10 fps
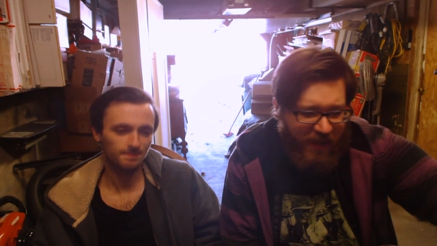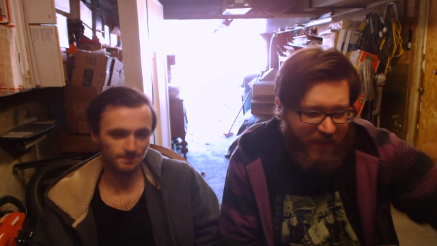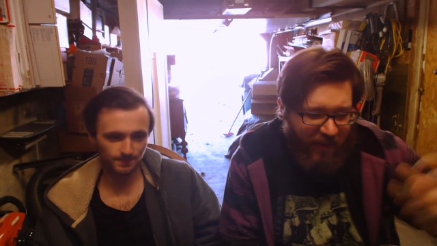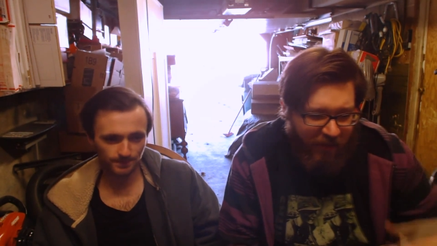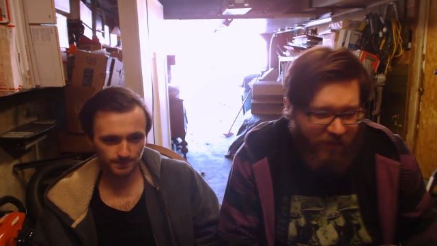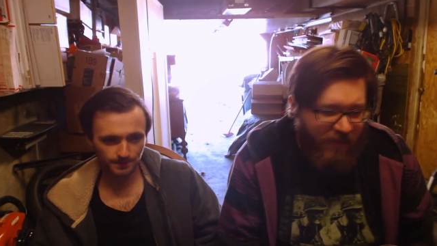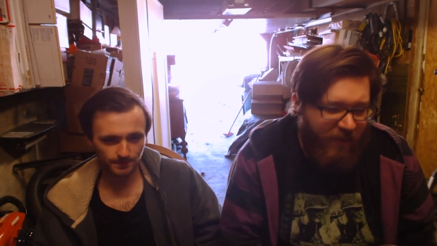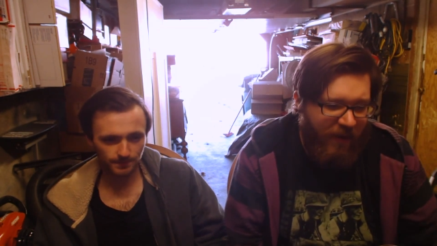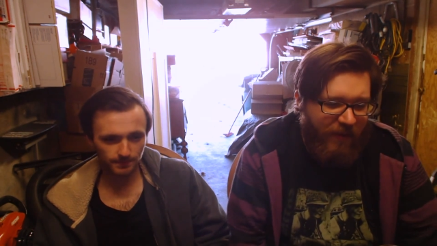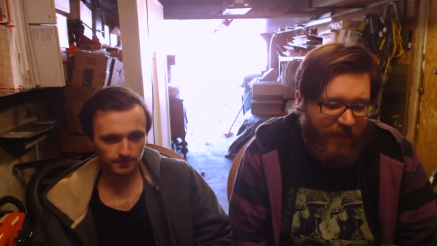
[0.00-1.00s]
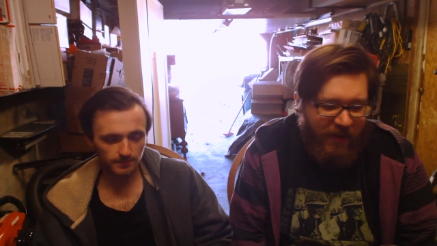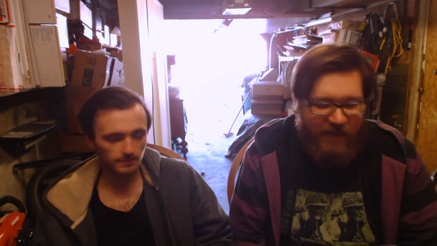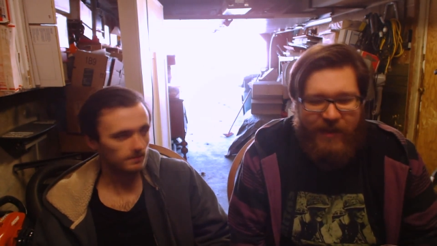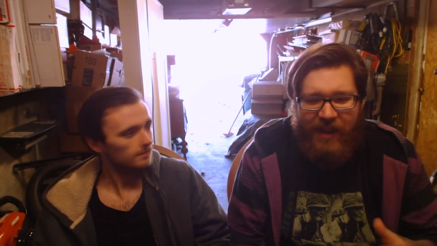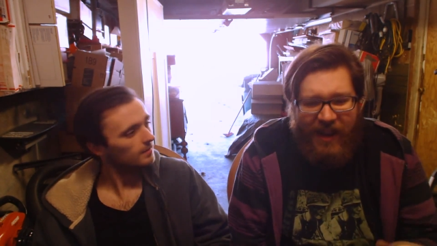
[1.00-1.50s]
Speaker 1: I think it would be better.
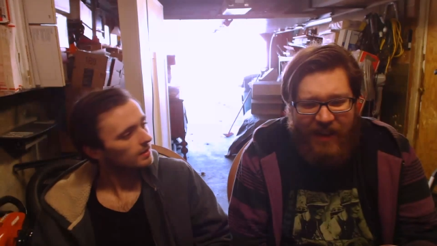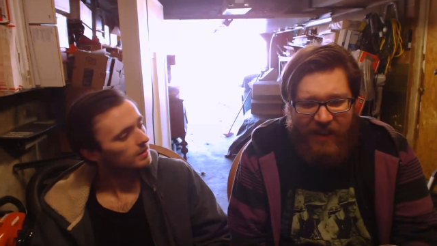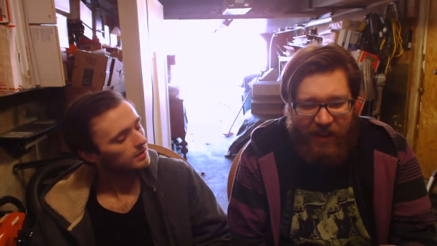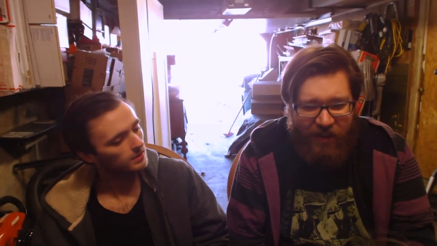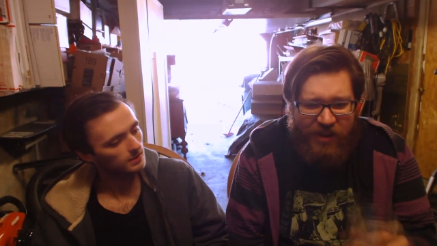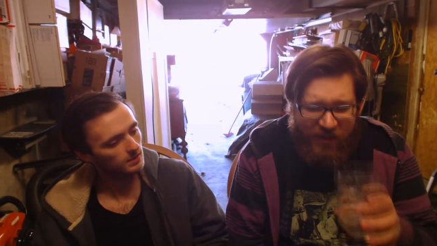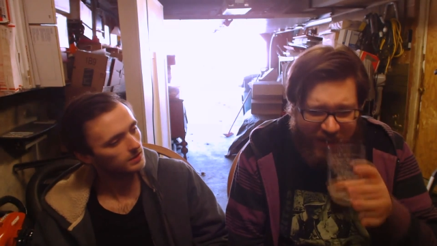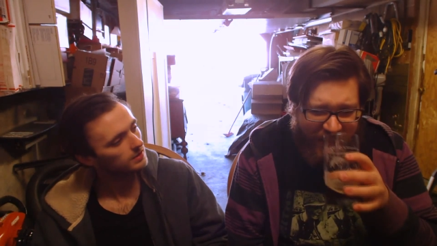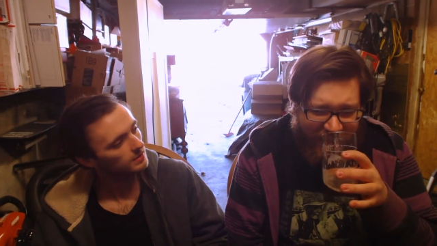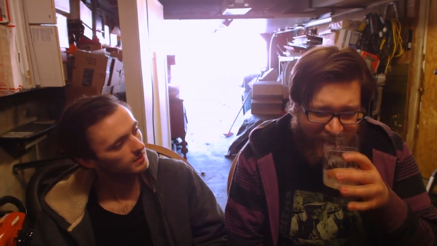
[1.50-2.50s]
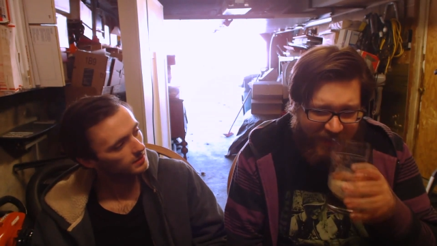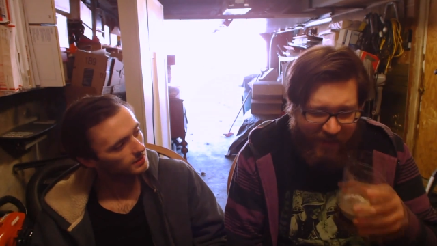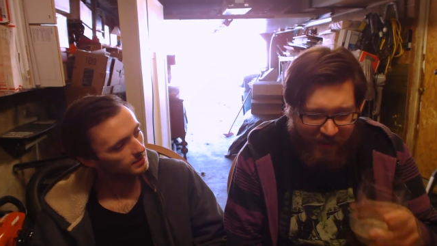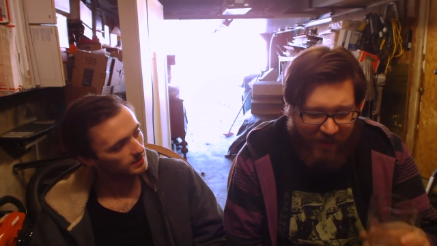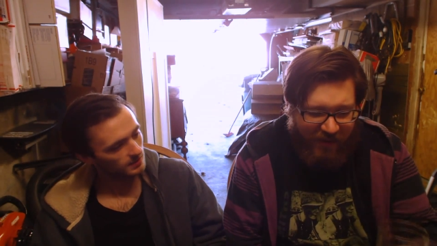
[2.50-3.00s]
Because I mean, you go to drink it, you take
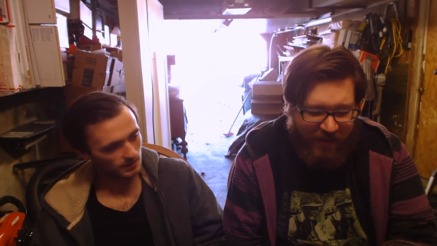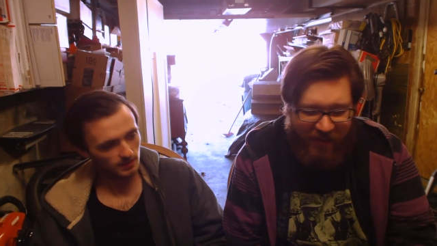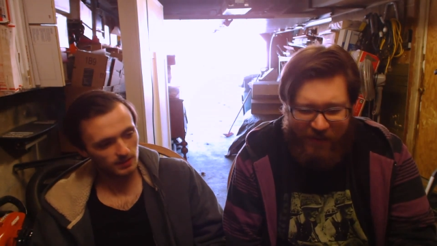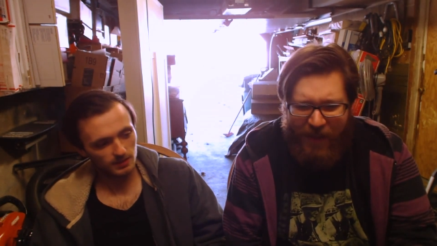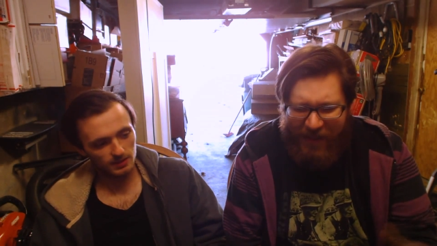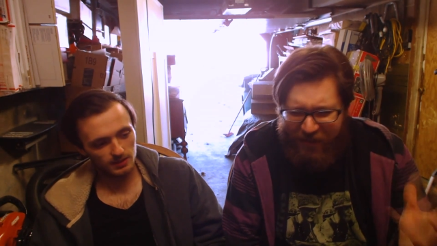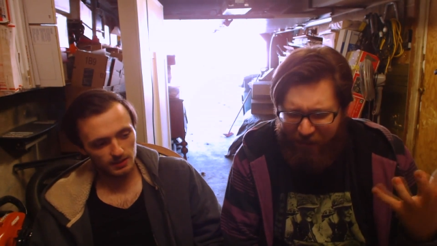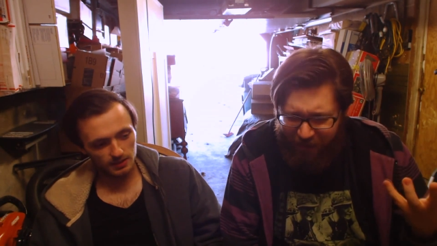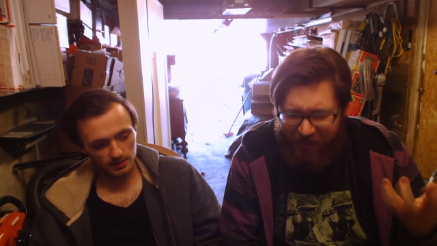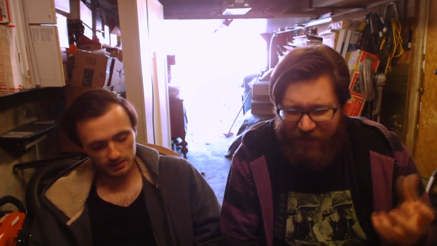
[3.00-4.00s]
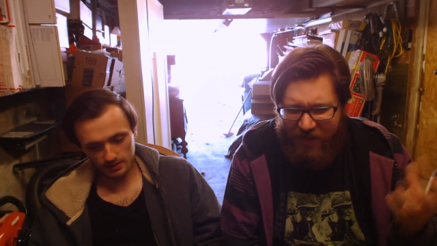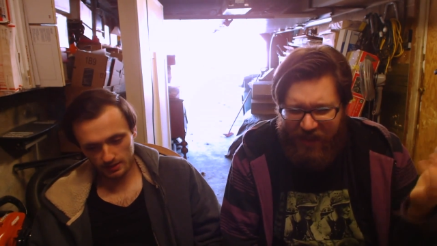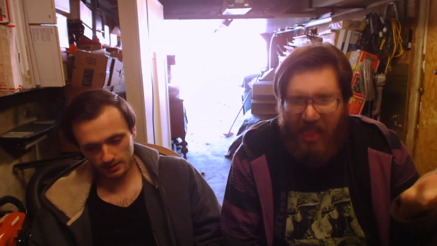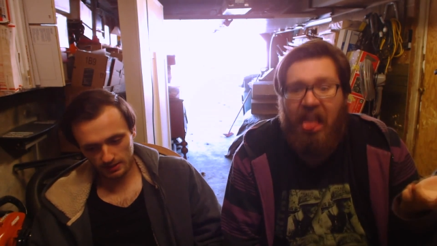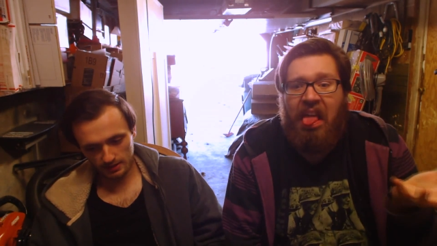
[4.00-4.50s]
a sip, you smell it first, and
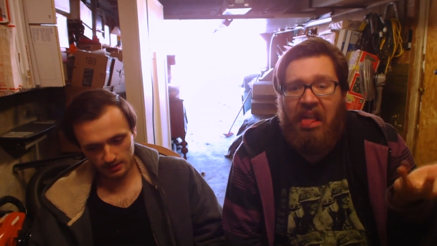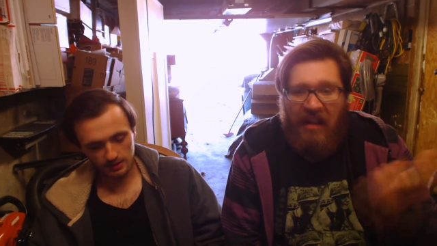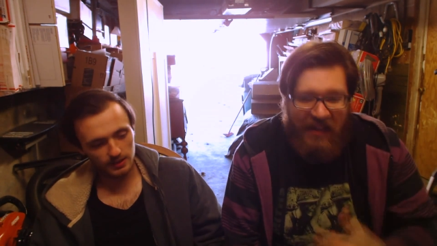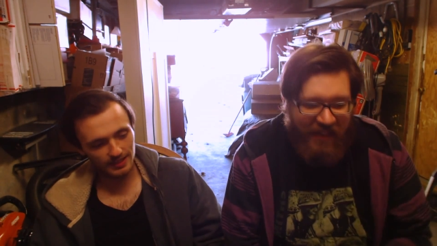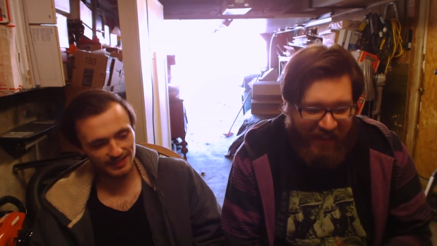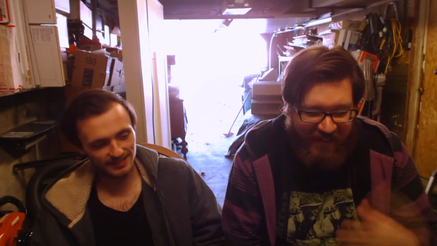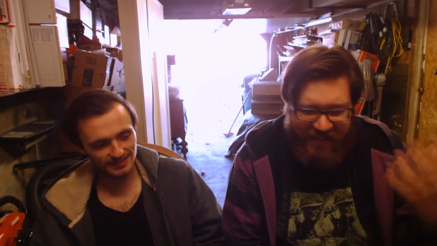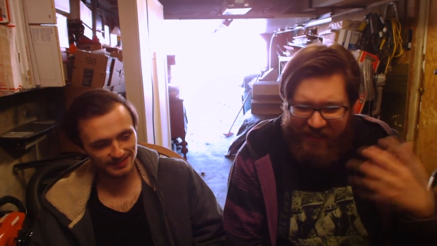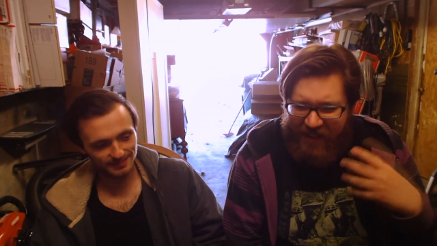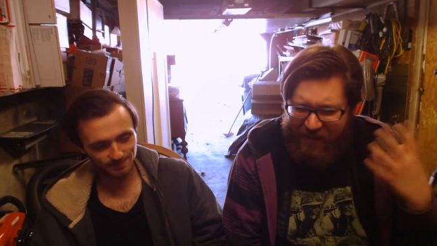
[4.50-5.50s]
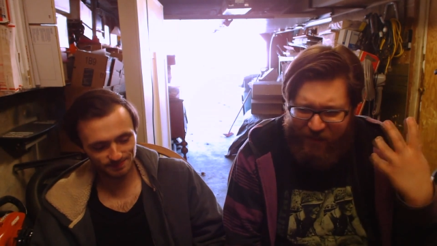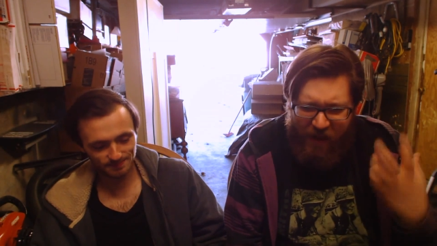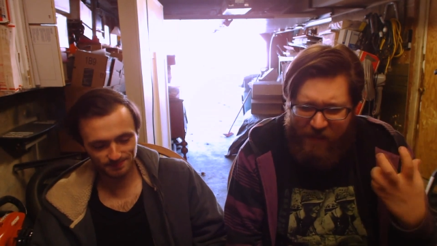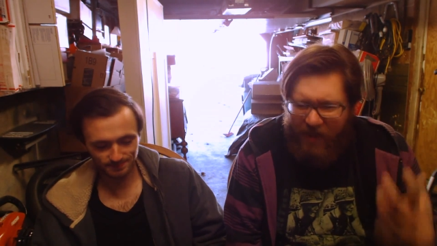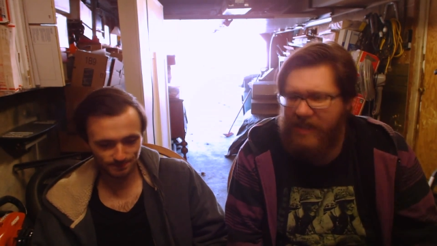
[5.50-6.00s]
you're just like, oh, it's like it's it's
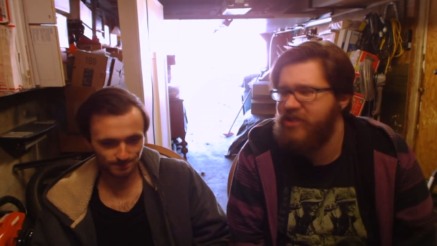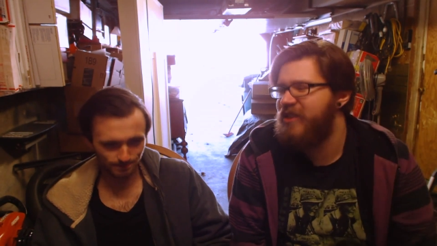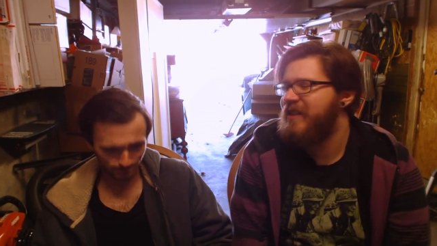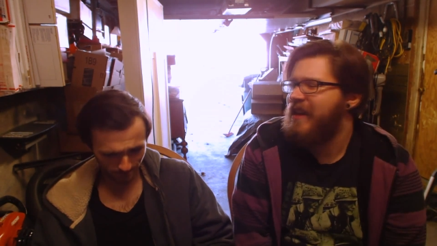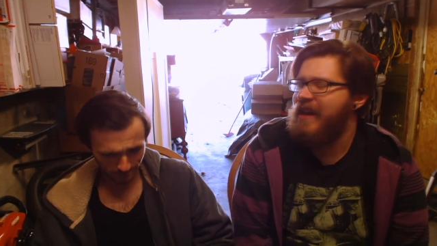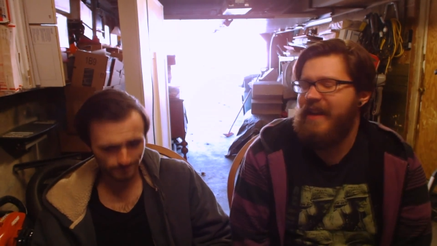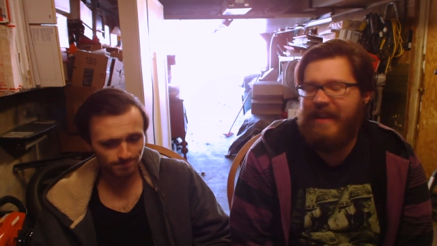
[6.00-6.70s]
very pungent.